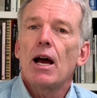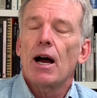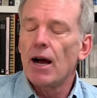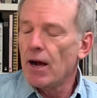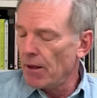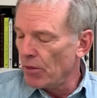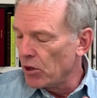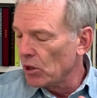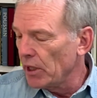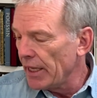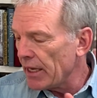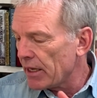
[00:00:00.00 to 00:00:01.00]
Uh, the
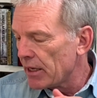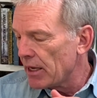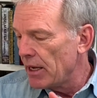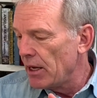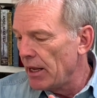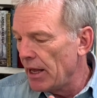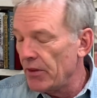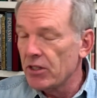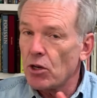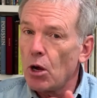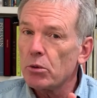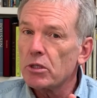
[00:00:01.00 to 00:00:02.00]
link, and
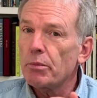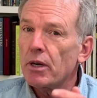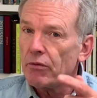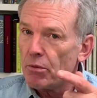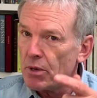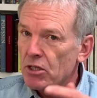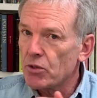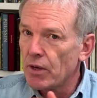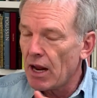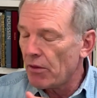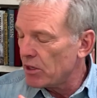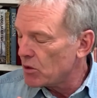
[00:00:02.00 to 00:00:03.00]
it's always a bit of a mystery
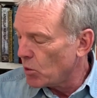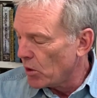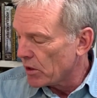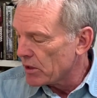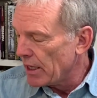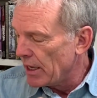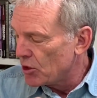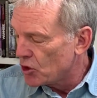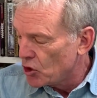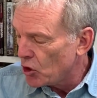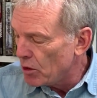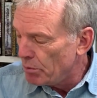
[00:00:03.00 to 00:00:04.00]
how this works,
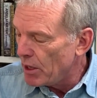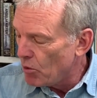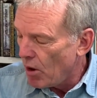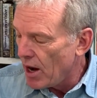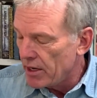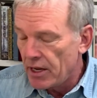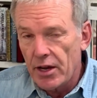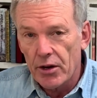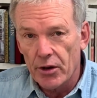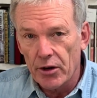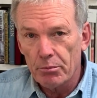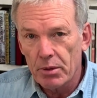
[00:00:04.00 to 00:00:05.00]
should be right
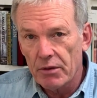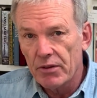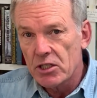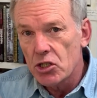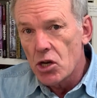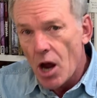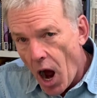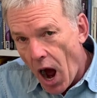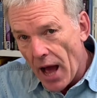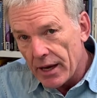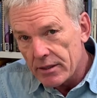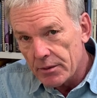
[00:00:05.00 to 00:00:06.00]
here, but if it's
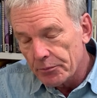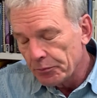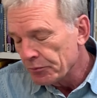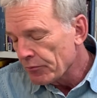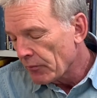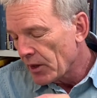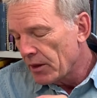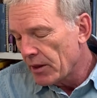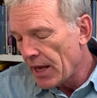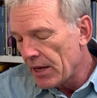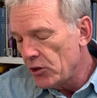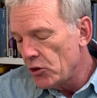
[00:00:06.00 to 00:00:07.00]
not,
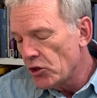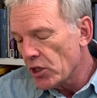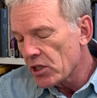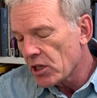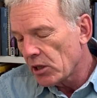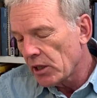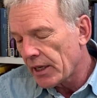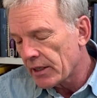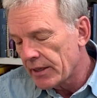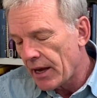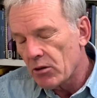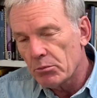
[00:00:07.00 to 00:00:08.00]
then you just click
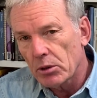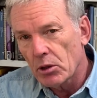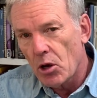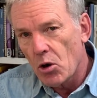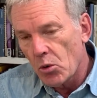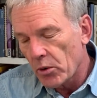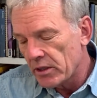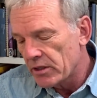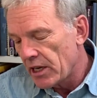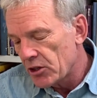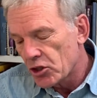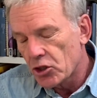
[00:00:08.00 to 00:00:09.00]
down below where it
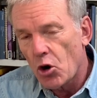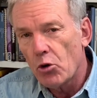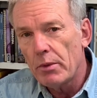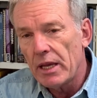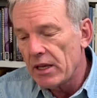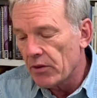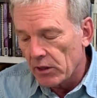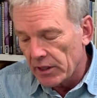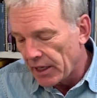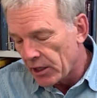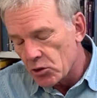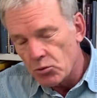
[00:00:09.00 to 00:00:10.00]
says show me, and the
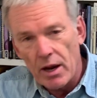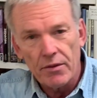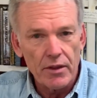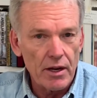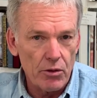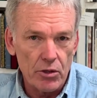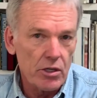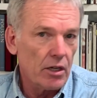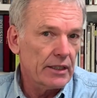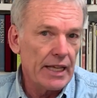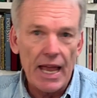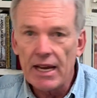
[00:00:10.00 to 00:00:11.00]
link is right there. There's
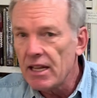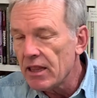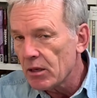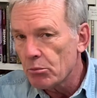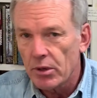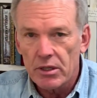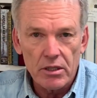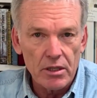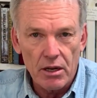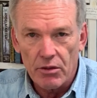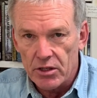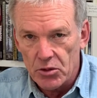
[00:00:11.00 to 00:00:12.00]
hardly anything printed
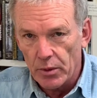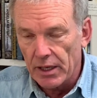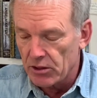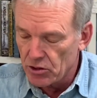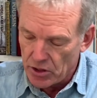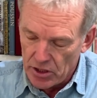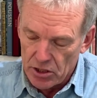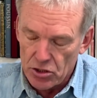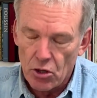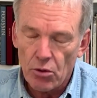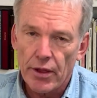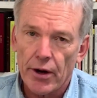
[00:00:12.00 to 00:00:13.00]
there this week, so you just
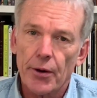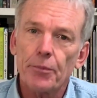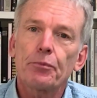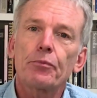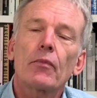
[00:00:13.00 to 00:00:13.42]
go there.